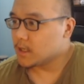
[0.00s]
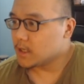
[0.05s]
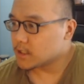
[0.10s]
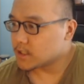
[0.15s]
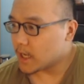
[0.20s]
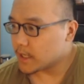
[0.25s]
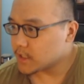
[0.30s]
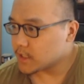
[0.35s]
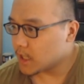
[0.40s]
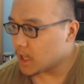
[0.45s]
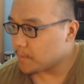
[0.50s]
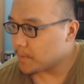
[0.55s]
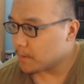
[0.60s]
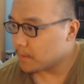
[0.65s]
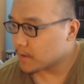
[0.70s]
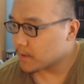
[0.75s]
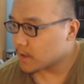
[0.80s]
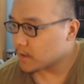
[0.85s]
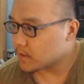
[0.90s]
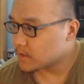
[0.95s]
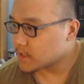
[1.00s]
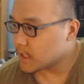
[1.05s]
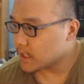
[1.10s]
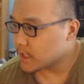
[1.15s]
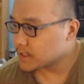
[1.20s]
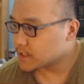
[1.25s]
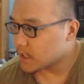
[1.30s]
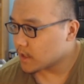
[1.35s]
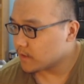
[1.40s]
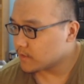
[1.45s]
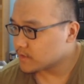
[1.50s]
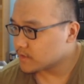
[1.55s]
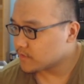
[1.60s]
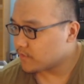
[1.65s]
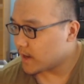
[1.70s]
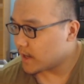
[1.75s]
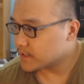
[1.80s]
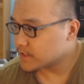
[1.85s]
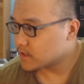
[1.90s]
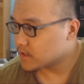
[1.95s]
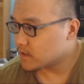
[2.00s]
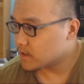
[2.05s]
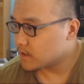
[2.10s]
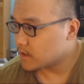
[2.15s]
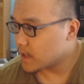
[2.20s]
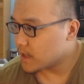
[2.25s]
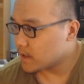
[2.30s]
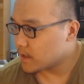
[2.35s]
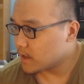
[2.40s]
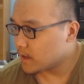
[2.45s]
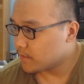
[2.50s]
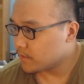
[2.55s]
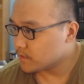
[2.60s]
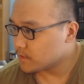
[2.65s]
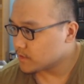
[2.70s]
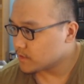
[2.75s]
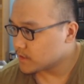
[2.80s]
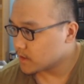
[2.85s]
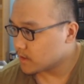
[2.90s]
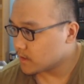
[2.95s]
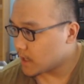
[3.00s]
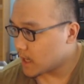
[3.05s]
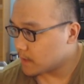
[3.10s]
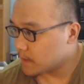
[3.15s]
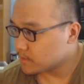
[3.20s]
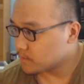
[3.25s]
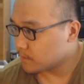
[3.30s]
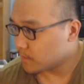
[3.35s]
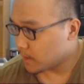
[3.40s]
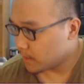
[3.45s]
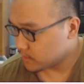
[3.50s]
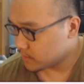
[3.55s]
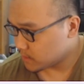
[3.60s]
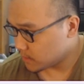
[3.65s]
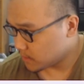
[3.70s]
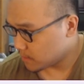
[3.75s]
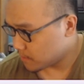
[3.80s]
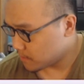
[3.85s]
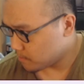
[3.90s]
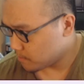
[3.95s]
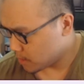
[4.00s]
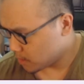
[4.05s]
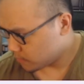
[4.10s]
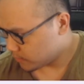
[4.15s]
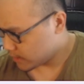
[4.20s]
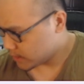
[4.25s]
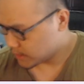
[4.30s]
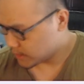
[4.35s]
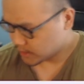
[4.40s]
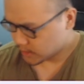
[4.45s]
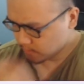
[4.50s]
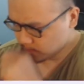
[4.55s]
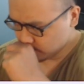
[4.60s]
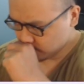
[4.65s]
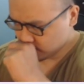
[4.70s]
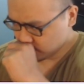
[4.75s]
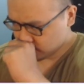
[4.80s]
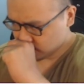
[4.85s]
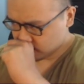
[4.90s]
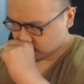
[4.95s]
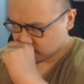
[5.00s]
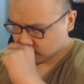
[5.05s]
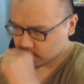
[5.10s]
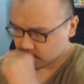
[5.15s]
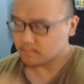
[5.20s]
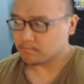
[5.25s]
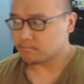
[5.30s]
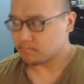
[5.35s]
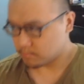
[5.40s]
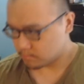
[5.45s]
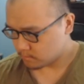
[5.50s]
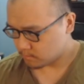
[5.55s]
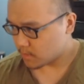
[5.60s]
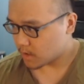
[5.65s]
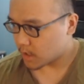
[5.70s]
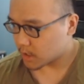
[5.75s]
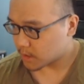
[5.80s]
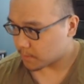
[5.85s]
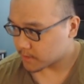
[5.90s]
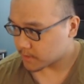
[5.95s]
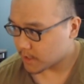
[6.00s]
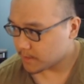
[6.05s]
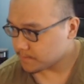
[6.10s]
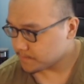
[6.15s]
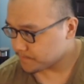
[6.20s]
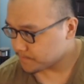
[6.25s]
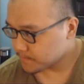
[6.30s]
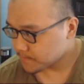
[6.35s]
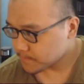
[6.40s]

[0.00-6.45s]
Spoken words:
Tried to help people get their daily check-ins faster, aka reducing the lap amount in a boat race. 100%.